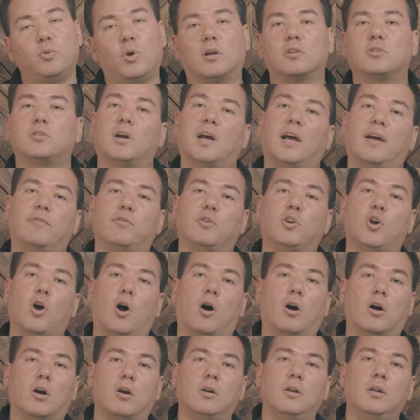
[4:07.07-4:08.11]
We also have
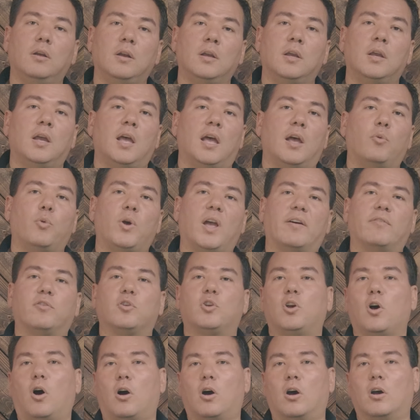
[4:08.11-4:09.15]
guard, and we
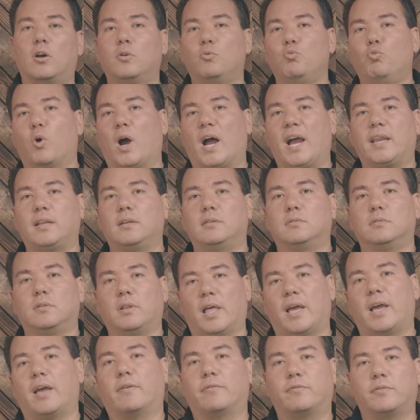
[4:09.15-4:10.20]
have guard right
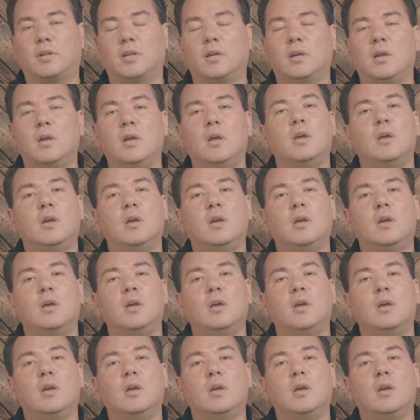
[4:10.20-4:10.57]
and left.